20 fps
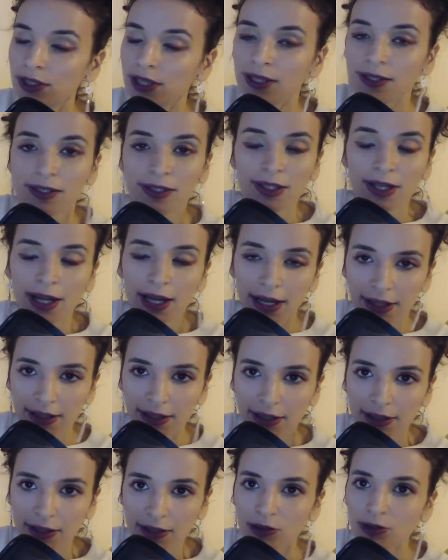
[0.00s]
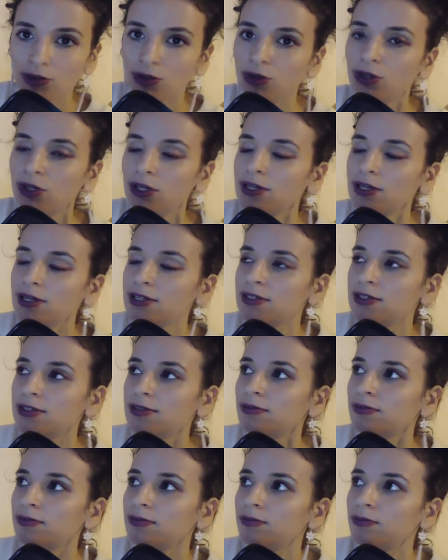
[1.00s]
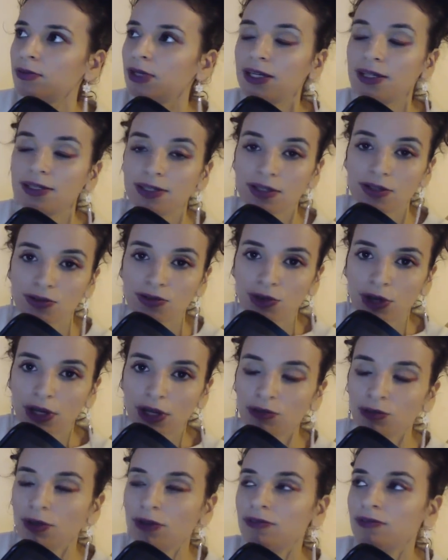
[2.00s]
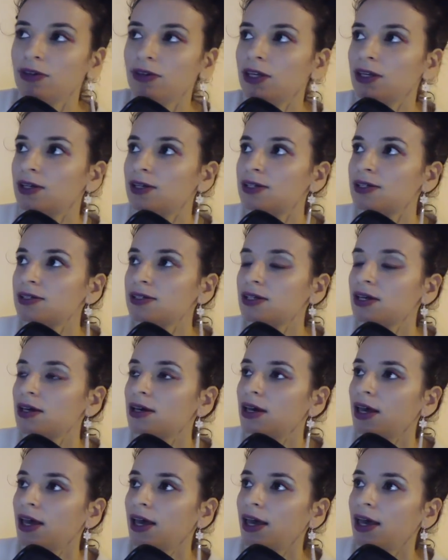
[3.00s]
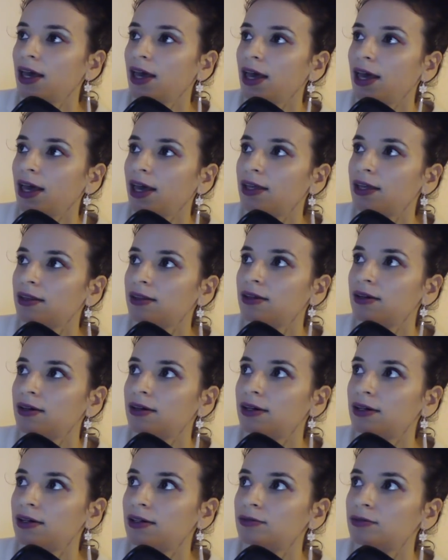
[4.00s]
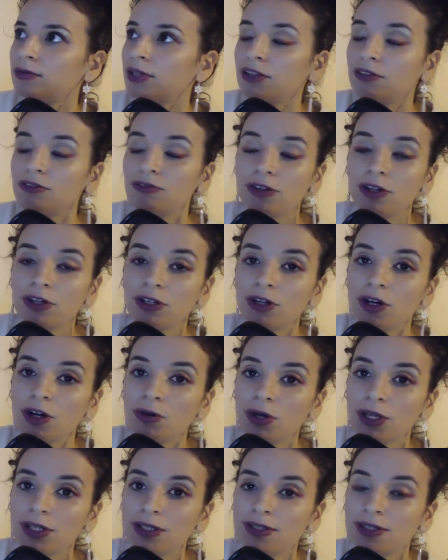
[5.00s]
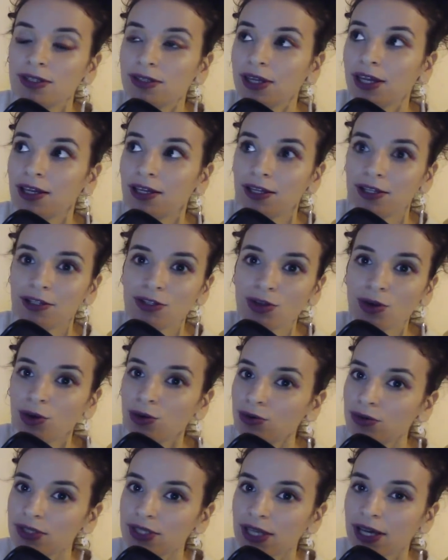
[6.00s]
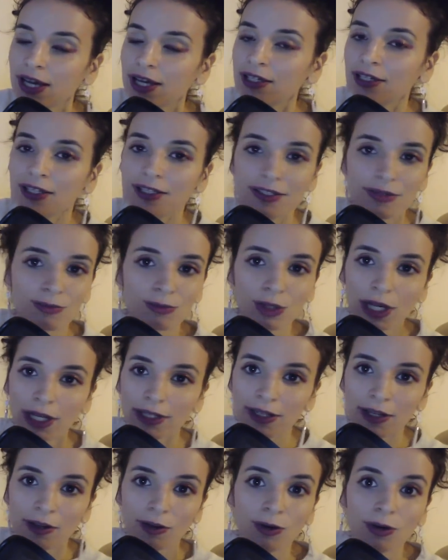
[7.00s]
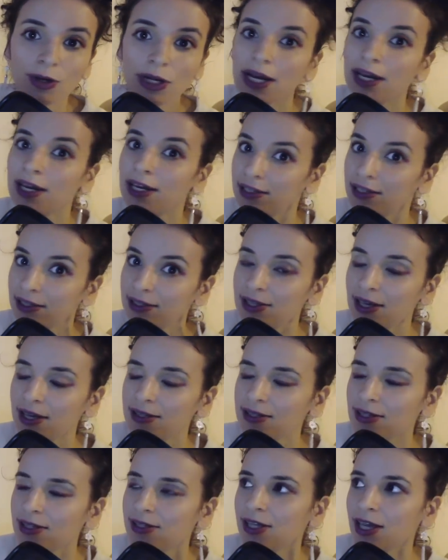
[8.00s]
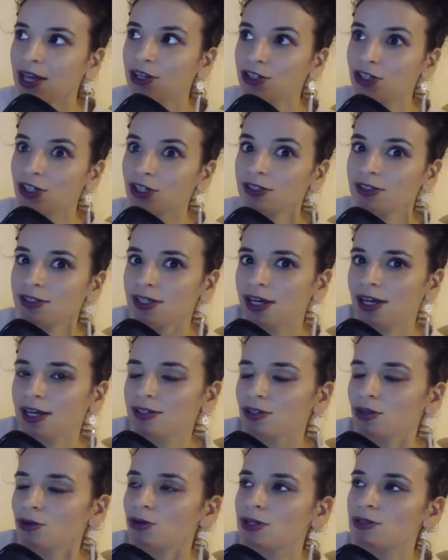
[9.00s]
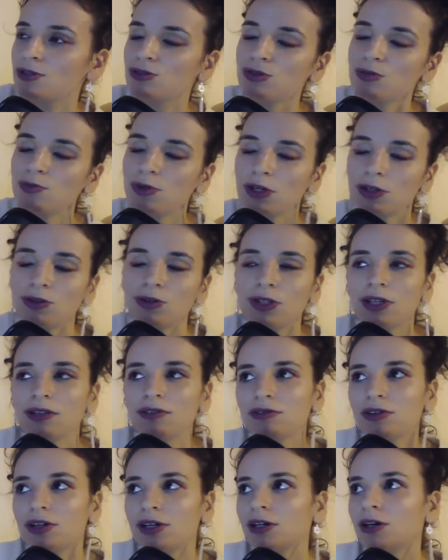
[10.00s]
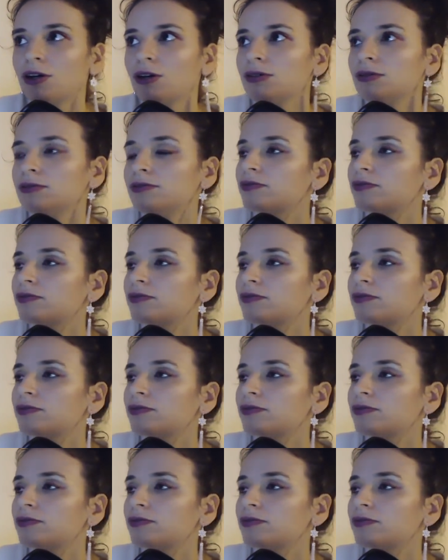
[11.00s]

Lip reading: It's delighted in Taurus because it's friend with Venus. And in Virgo, it's in its own sign. It's Mula Trikona and its exaltation sign, so it's super good in Virgo.